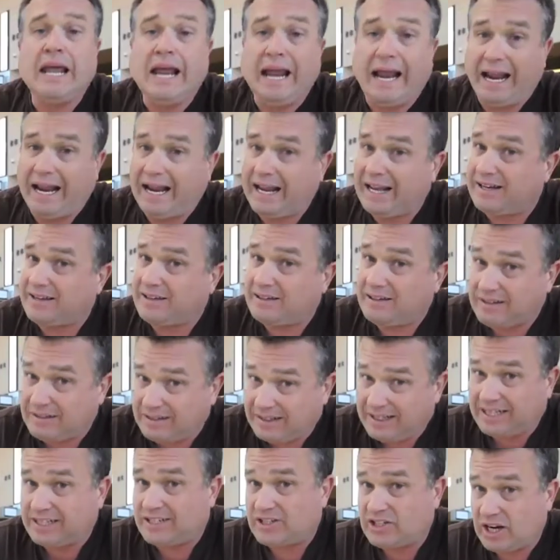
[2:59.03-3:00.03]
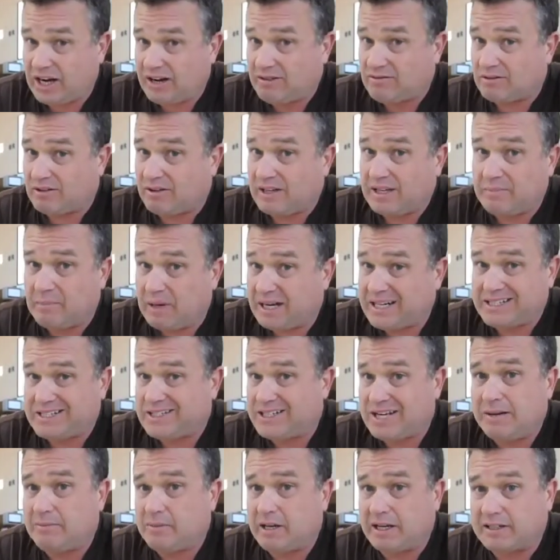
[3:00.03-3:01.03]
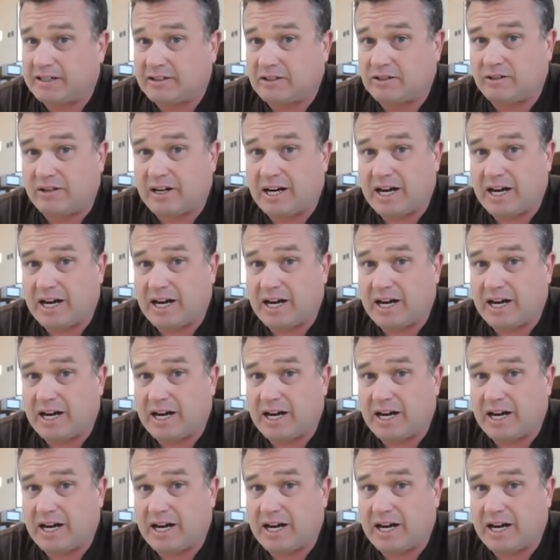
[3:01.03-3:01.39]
And in general, it might seem like a good